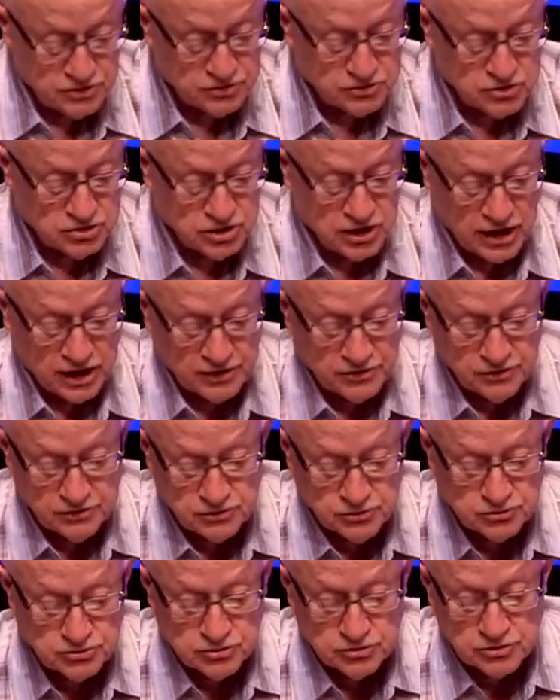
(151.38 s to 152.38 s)
on the slide,
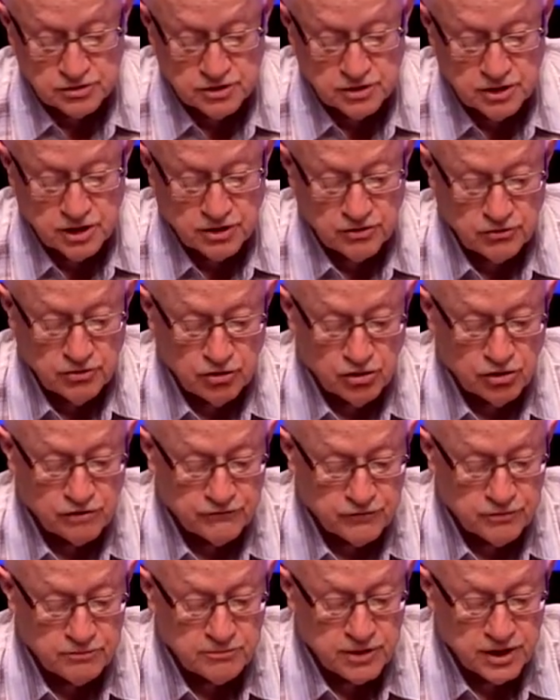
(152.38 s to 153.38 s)
although certainly not all
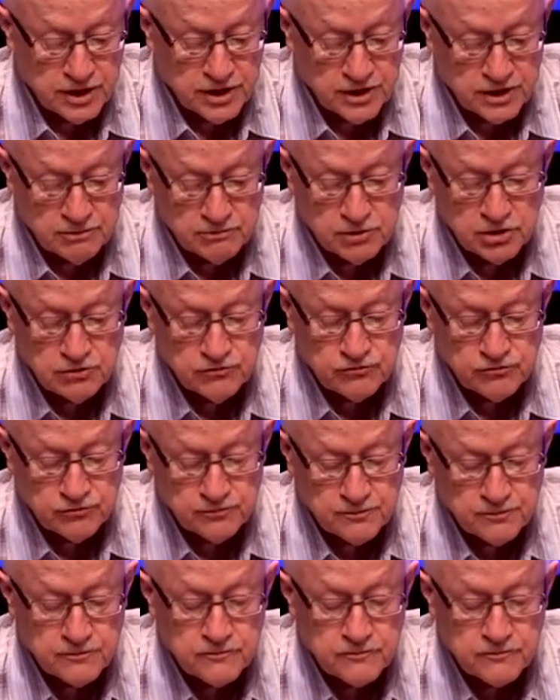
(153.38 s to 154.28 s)
of them by any means.